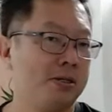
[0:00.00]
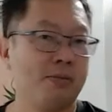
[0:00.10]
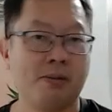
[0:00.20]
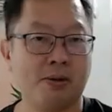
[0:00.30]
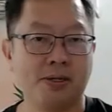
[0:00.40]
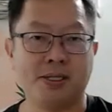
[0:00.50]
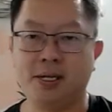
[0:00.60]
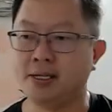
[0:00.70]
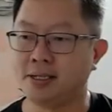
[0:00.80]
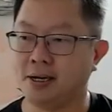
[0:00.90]
be posting
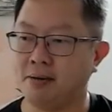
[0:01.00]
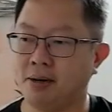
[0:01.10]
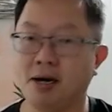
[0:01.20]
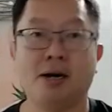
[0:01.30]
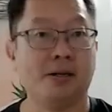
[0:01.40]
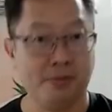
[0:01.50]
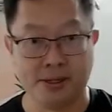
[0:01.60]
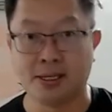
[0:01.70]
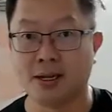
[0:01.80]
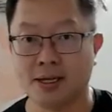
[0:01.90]
some
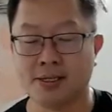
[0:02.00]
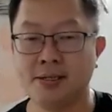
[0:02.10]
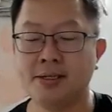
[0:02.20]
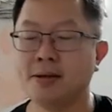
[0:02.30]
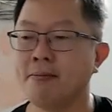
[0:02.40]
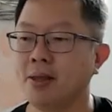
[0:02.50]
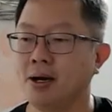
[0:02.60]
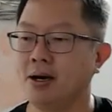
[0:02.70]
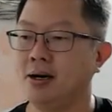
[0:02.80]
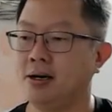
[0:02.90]
heuristic lessons,
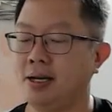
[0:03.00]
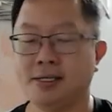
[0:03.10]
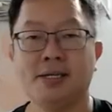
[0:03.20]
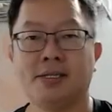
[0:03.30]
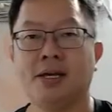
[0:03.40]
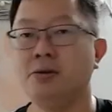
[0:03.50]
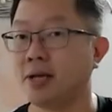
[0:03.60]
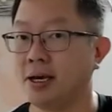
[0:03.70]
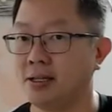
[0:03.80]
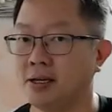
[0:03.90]
lessons that you
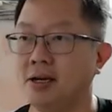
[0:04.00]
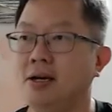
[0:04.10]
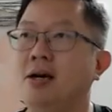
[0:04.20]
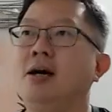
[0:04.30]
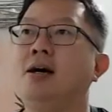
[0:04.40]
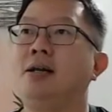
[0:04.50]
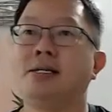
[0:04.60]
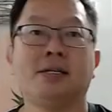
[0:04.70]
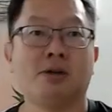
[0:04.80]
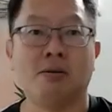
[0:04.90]
can,
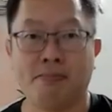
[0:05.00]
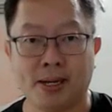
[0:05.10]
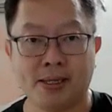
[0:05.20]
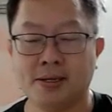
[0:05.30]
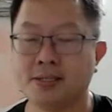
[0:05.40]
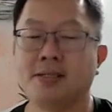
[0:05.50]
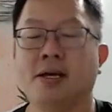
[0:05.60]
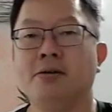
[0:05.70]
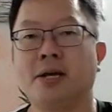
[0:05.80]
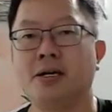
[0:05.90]
lessons on methods
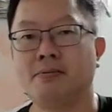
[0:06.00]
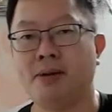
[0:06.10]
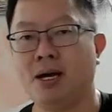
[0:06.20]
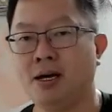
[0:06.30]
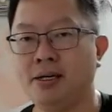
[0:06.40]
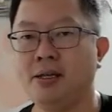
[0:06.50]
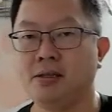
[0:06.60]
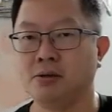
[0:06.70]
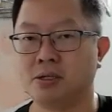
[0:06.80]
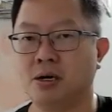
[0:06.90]
that you can apply
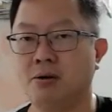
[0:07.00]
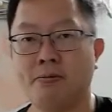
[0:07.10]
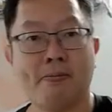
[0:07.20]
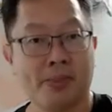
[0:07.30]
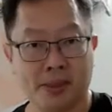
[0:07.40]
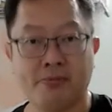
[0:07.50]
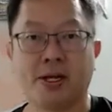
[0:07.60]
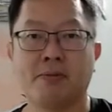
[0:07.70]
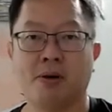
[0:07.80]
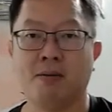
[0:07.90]
to solve
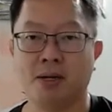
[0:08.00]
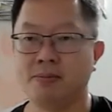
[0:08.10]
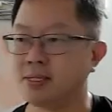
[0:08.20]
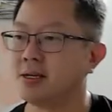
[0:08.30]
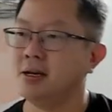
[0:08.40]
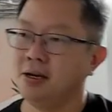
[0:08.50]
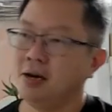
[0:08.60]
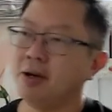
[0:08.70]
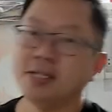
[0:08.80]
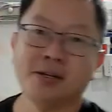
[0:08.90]
difficult problems.
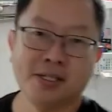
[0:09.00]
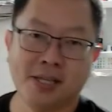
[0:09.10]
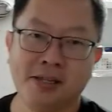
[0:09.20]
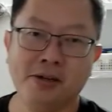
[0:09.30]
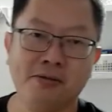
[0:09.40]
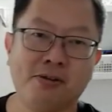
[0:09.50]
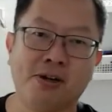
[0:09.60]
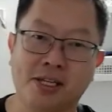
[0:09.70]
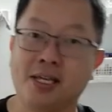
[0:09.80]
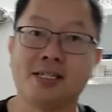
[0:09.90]
Alright, so stay tuned for
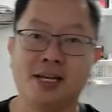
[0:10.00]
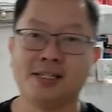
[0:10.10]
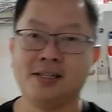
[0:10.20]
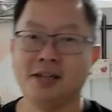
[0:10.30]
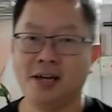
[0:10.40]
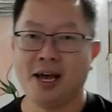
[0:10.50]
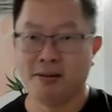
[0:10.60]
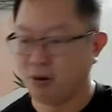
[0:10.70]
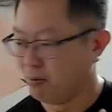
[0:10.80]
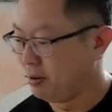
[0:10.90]
the next lesson.
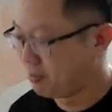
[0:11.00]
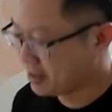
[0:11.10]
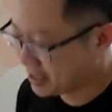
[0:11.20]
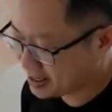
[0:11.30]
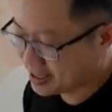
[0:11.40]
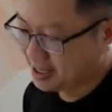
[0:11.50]
And before that,